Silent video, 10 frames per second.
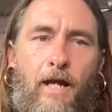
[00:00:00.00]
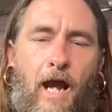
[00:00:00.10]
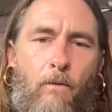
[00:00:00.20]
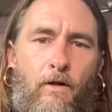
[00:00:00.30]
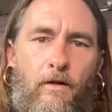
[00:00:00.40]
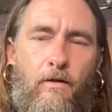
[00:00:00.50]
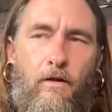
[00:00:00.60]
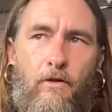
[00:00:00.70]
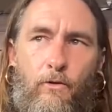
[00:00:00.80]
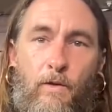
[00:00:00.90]
an hour.
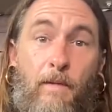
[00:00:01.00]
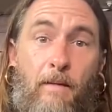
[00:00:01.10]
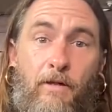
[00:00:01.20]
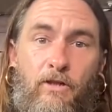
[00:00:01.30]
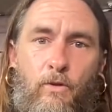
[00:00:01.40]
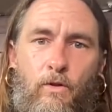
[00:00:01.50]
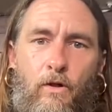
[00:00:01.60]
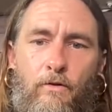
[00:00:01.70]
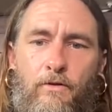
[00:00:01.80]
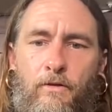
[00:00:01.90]
Three babies, two
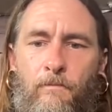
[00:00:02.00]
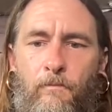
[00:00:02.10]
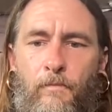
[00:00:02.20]
adults.